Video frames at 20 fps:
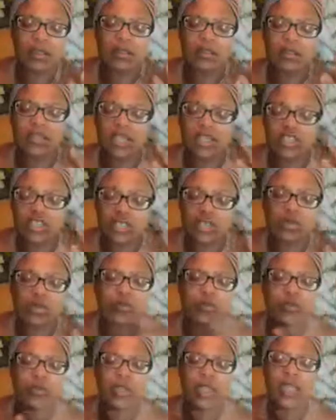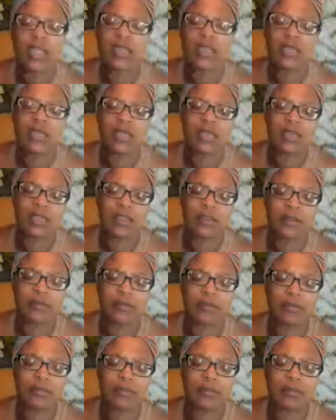that you've created in them,
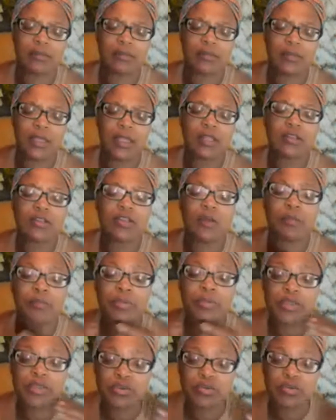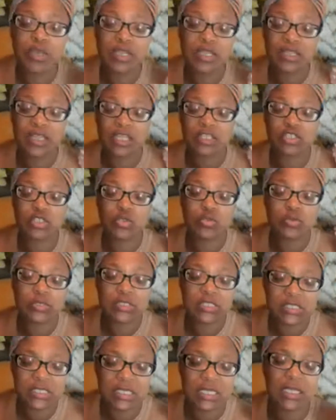the beauty that you
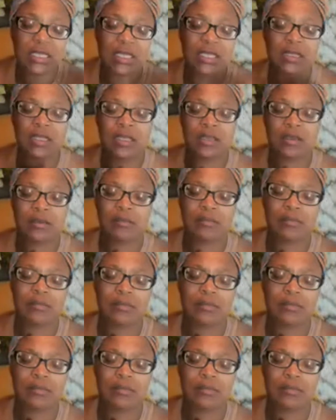see in them.